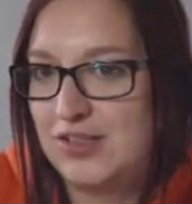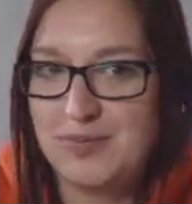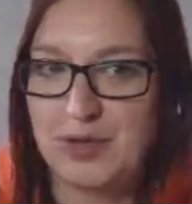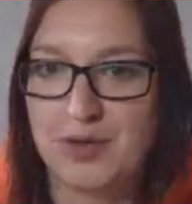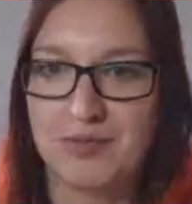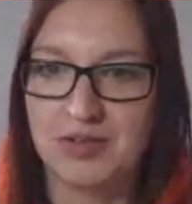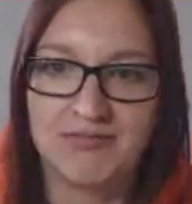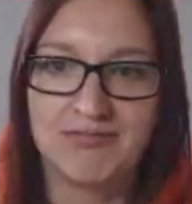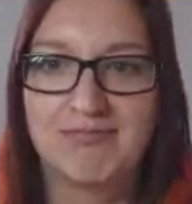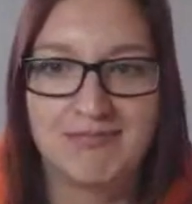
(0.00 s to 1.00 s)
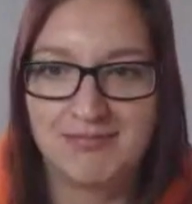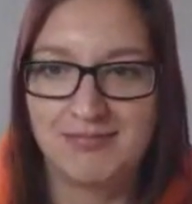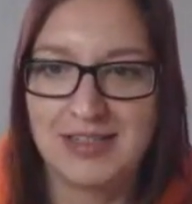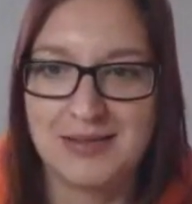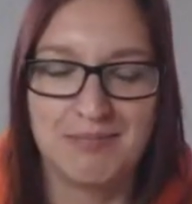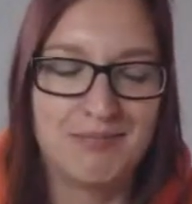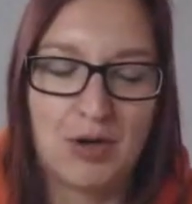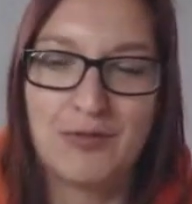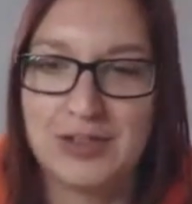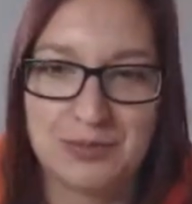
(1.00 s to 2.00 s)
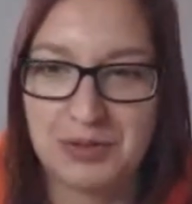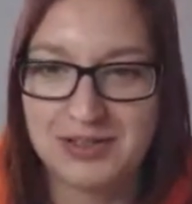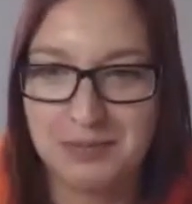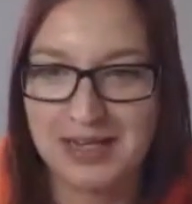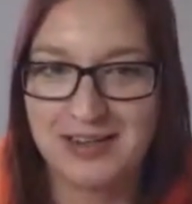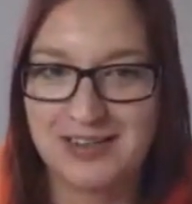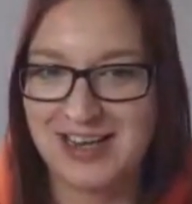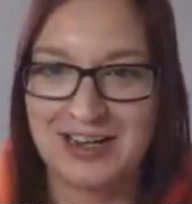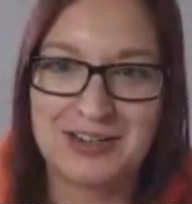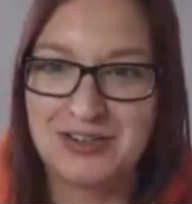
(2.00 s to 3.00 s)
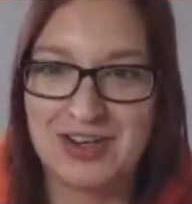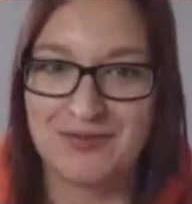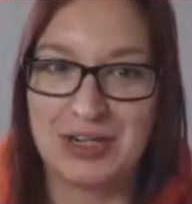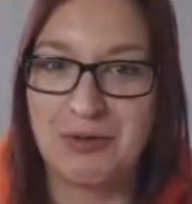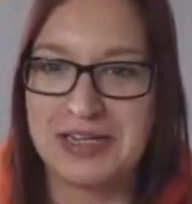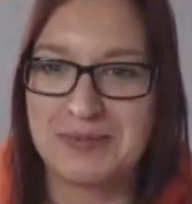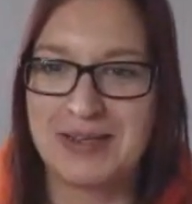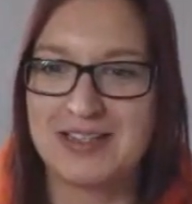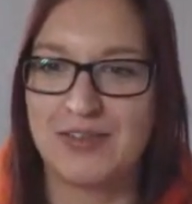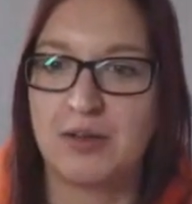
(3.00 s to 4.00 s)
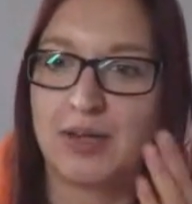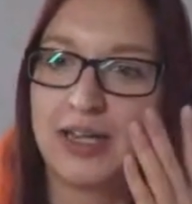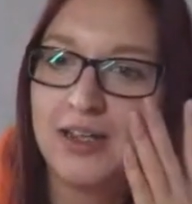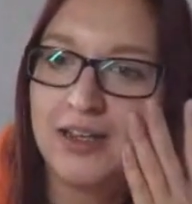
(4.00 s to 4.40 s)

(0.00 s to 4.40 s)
gym equipment is an obvious one to pick because they're generally quite expensive anyway. Yeah.